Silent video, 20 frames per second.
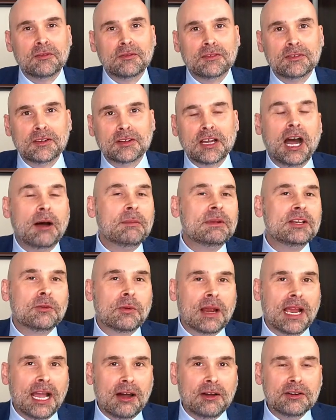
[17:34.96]
common
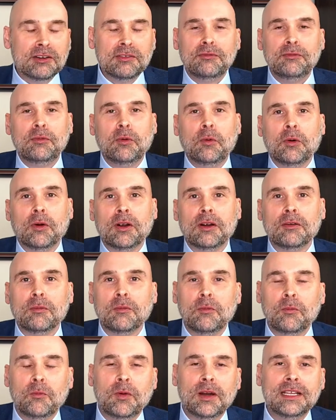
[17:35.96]
ground for
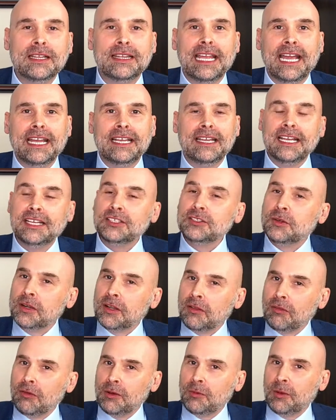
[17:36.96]
what that is going to
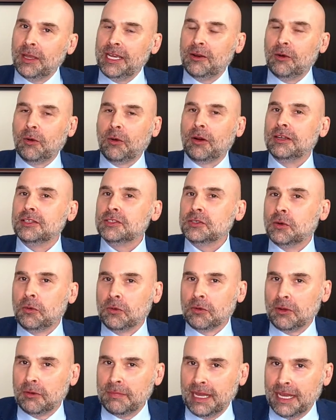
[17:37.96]
look like or a
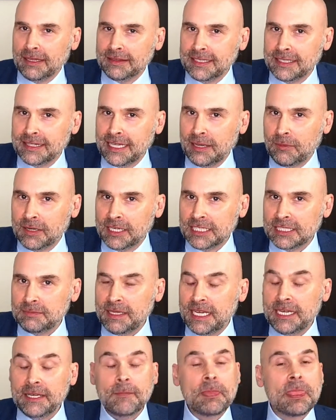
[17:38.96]
total amount that they want to
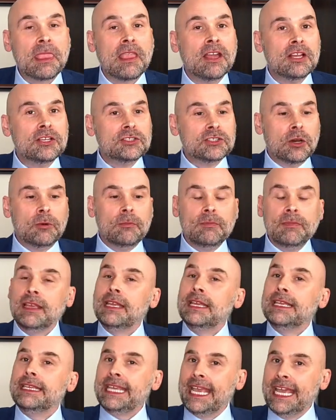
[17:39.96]
spend. So
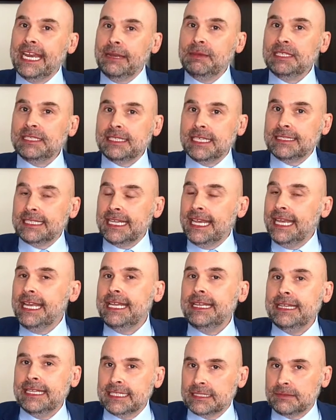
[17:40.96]
cannabis is
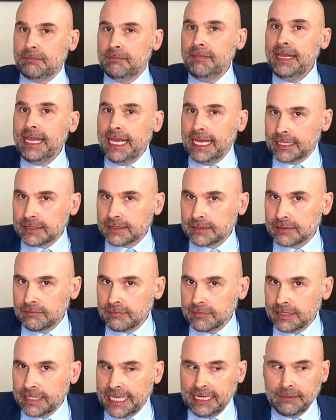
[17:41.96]
in this mix.
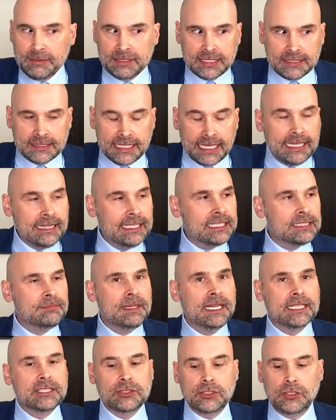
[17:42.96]
Cannabis is in this
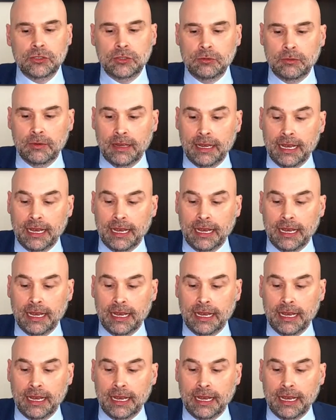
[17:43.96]
mix to,